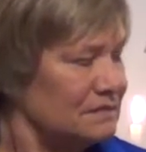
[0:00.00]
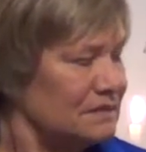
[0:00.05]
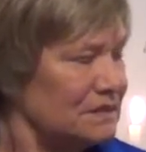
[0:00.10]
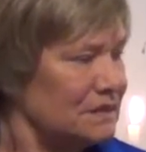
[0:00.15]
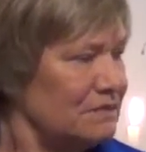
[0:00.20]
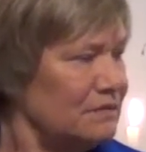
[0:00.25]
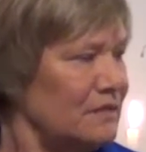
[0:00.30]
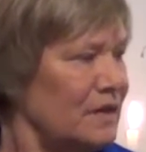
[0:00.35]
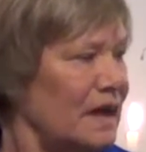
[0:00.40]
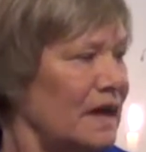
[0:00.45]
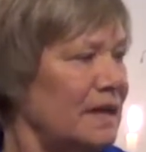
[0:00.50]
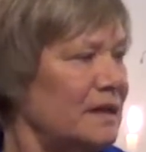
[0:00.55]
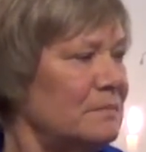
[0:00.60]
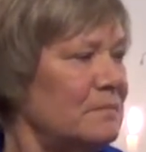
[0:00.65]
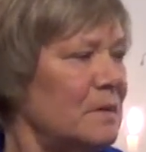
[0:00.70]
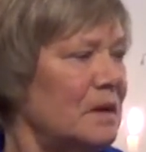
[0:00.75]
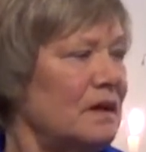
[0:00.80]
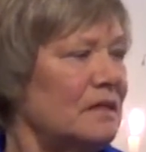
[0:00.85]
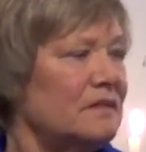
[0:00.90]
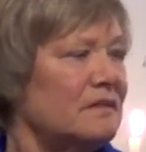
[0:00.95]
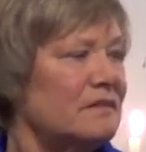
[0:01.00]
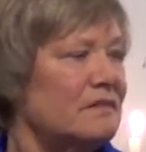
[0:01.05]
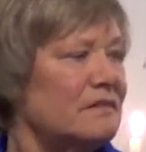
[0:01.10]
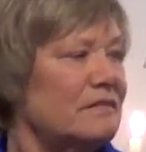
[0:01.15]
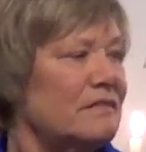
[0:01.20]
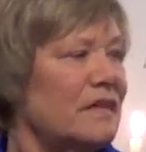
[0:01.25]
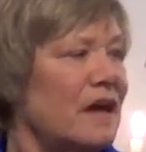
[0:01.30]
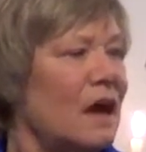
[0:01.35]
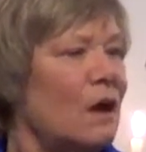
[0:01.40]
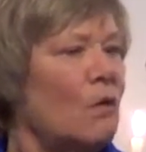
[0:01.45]
Divine
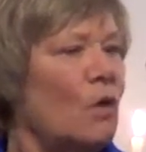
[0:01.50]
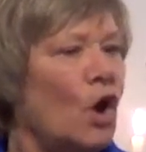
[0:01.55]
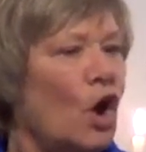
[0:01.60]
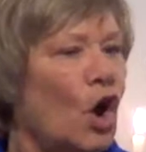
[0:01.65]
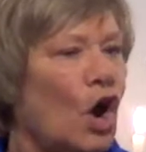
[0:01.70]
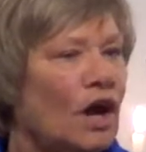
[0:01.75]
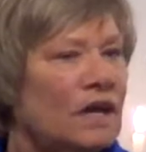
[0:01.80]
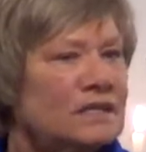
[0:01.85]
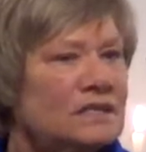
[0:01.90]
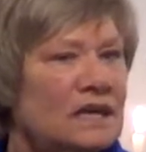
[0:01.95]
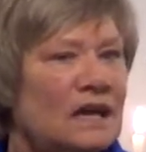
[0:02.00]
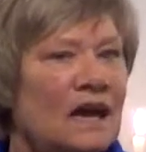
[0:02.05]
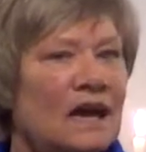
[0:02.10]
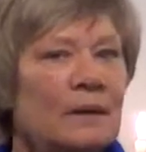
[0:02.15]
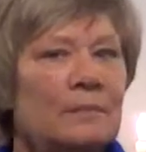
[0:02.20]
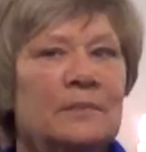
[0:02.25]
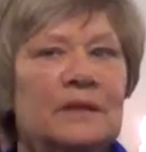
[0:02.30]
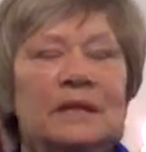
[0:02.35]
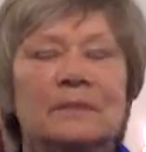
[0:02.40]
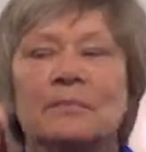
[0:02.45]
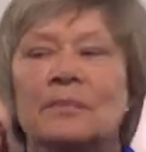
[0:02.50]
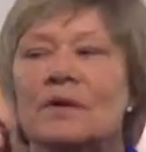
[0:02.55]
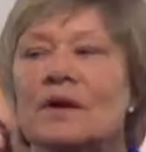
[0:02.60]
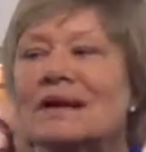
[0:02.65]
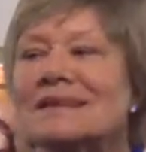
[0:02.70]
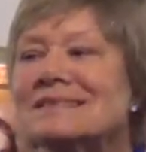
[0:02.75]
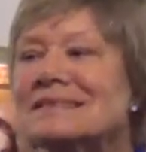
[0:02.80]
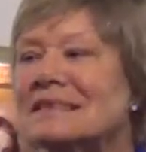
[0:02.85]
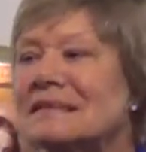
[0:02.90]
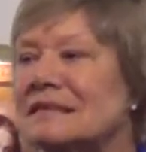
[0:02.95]
Mother, thou art
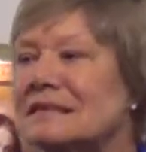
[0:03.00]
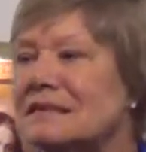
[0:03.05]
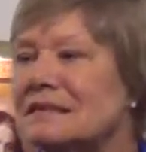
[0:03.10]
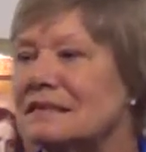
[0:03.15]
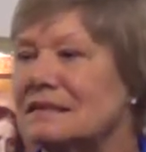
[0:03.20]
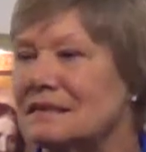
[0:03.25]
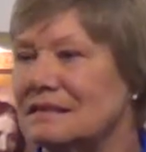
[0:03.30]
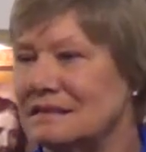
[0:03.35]
omnipresent.